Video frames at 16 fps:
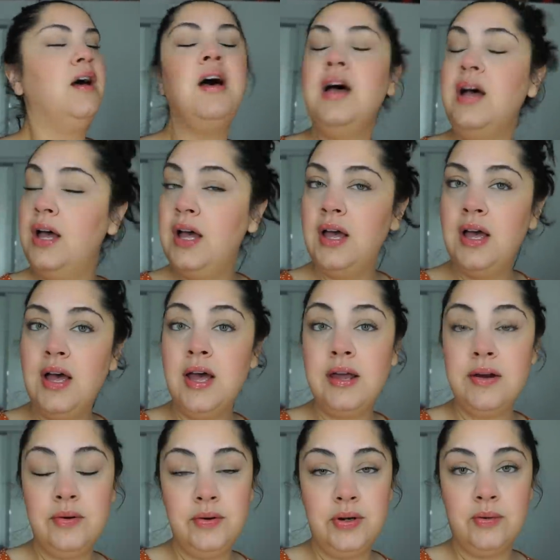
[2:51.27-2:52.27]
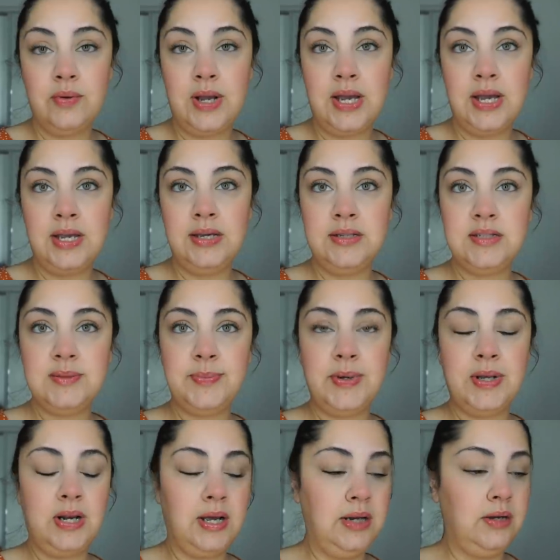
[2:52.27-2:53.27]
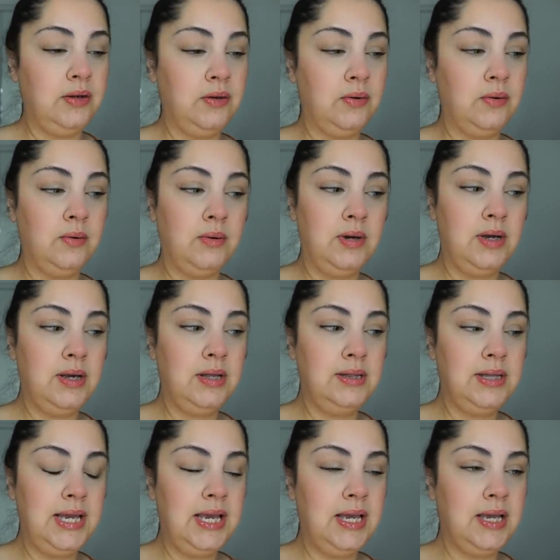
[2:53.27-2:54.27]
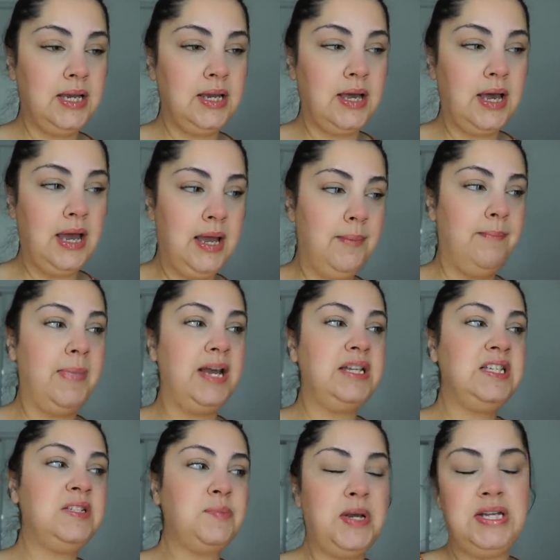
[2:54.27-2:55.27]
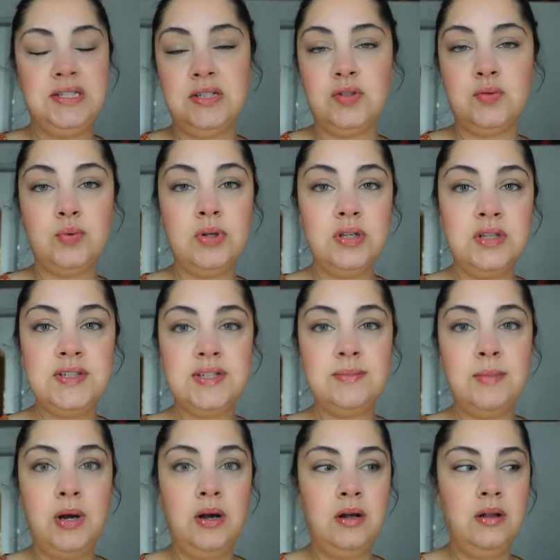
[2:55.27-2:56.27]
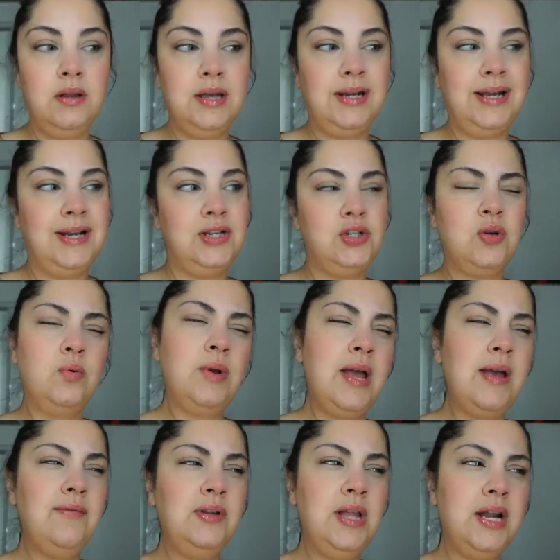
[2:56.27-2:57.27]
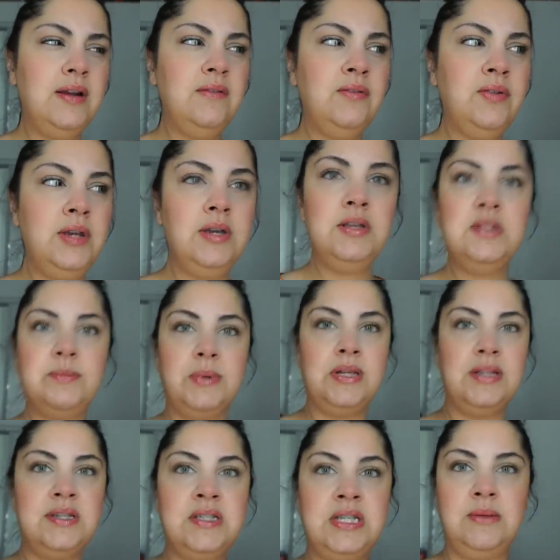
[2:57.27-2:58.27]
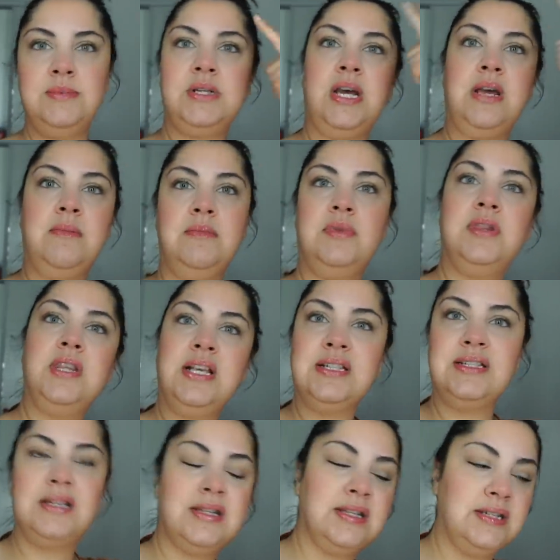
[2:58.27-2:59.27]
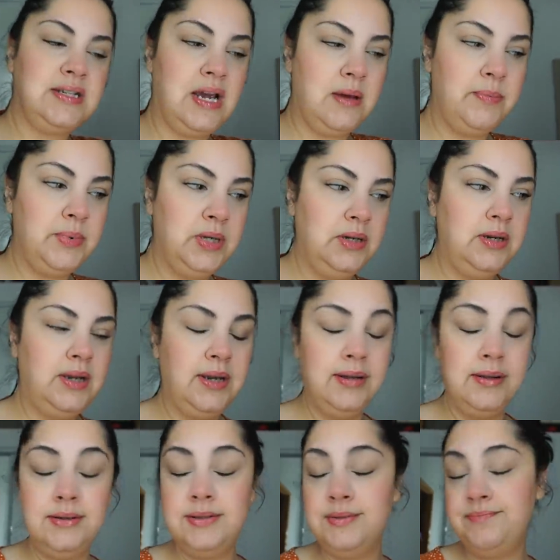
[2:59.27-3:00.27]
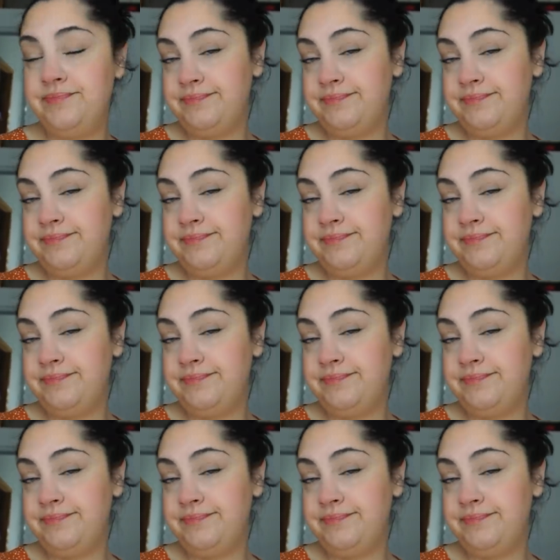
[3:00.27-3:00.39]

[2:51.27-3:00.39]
I don't know guys, but I know like my space is really small and I don't have a lot of things, but at the same time things like this happen and